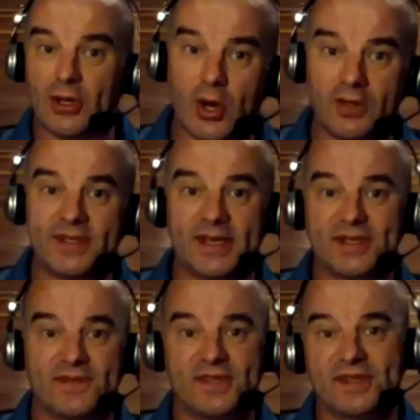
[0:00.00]
in the
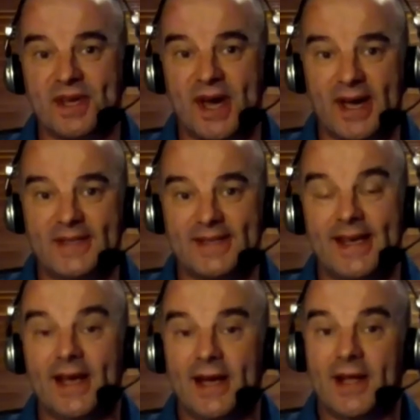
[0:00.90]
context of
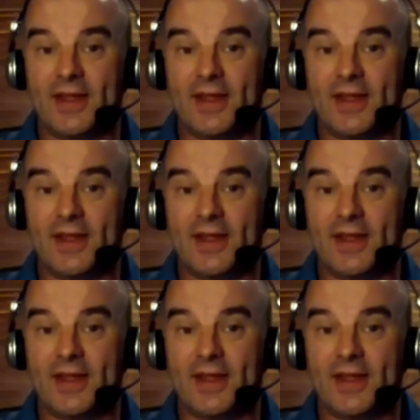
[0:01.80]
society